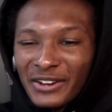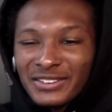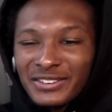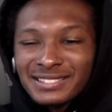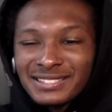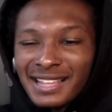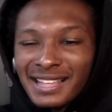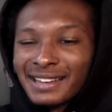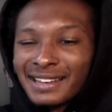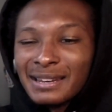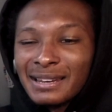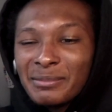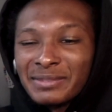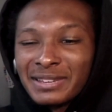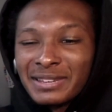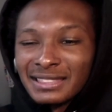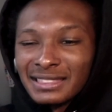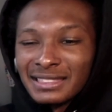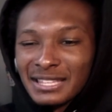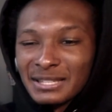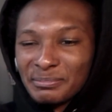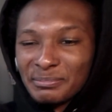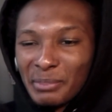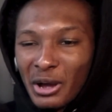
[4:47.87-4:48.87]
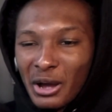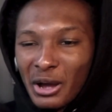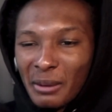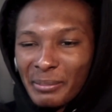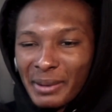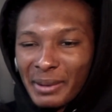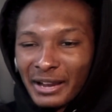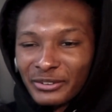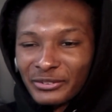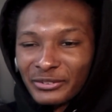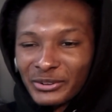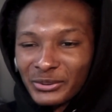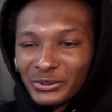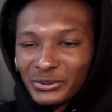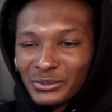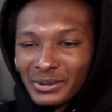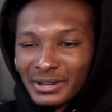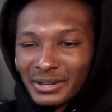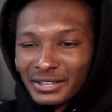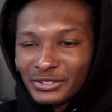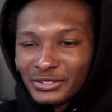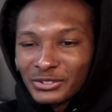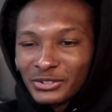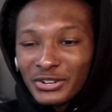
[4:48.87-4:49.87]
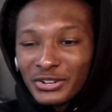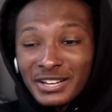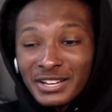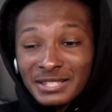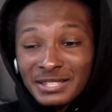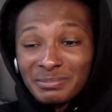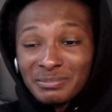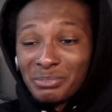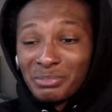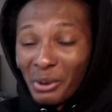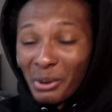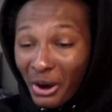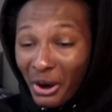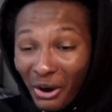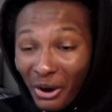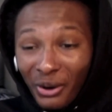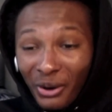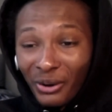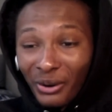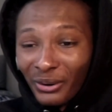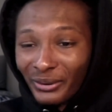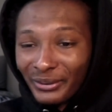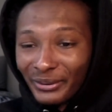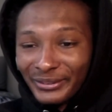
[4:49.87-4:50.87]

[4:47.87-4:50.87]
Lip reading: He's like, let me get this ball back real quick. Chris Paul